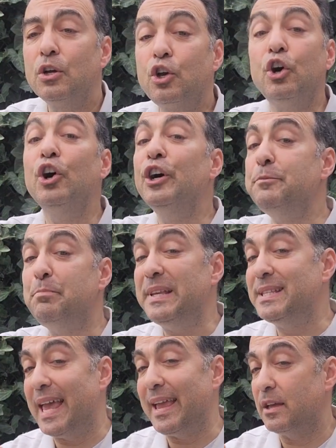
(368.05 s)
could be
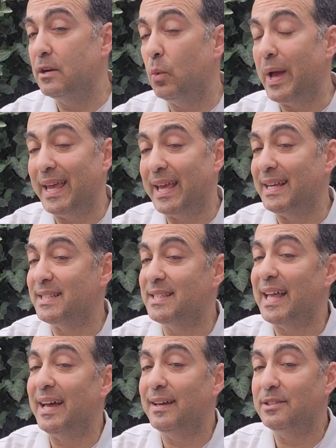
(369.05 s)
taken away
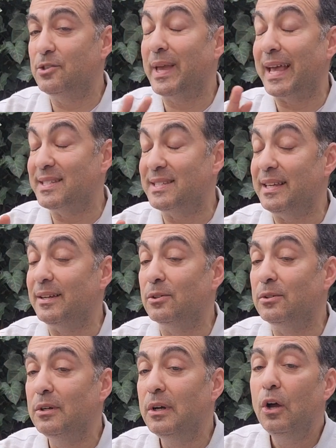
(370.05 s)
to Castile